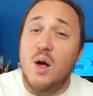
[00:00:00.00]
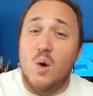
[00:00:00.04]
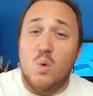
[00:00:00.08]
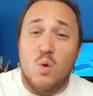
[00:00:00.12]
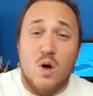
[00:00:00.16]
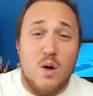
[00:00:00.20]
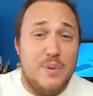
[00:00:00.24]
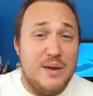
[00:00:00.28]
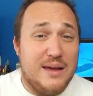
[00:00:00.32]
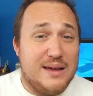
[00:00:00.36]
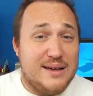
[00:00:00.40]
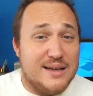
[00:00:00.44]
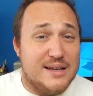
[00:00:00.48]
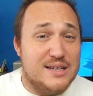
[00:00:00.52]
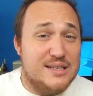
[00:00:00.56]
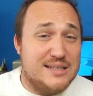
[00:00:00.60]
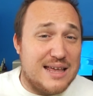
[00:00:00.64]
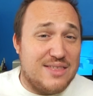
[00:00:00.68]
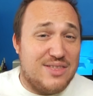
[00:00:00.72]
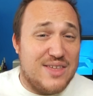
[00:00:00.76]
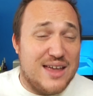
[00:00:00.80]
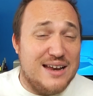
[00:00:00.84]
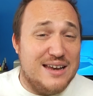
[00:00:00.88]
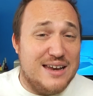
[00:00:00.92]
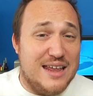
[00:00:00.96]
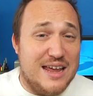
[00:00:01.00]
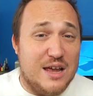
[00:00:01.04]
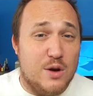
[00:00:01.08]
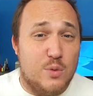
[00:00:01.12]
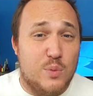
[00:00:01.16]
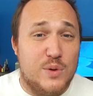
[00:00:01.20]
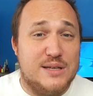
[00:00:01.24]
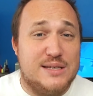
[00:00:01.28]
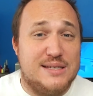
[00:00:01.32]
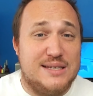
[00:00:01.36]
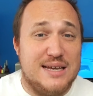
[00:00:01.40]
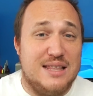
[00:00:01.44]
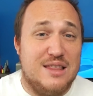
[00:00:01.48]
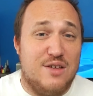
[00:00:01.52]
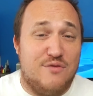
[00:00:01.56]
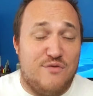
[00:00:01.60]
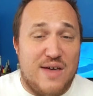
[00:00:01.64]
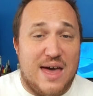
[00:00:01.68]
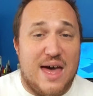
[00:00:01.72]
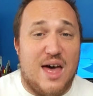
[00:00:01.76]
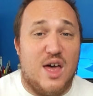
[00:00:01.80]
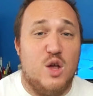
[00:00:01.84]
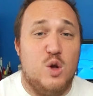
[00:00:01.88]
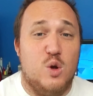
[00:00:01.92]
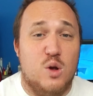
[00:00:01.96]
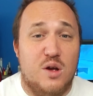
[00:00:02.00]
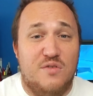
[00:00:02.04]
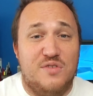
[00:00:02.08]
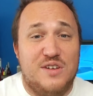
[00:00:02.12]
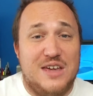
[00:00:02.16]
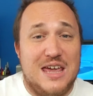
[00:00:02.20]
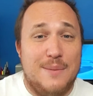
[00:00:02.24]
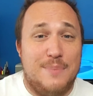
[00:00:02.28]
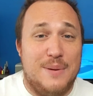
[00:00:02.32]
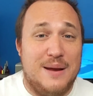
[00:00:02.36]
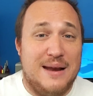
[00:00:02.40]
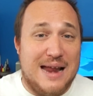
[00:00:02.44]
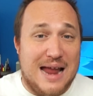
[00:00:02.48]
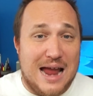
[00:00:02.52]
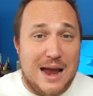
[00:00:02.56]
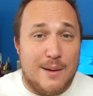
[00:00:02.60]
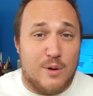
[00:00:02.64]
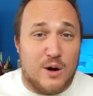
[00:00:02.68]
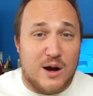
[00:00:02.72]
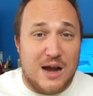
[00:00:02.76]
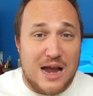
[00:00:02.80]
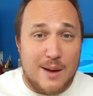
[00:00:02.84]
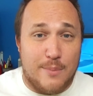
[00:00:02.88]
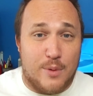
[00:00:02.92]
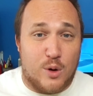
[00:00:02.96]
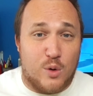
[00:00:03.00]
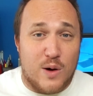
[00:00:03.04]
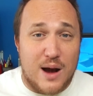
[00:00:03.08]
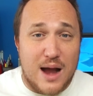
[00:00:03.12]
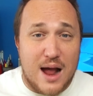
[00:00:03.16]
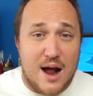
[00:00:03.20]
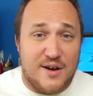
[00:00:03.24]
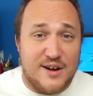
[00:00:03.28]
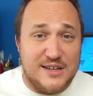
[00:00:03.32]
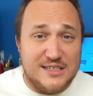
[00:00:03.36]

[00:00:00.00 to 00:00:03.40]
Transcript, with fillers: Well, because I think Negan would see the value of keeping Abraham around.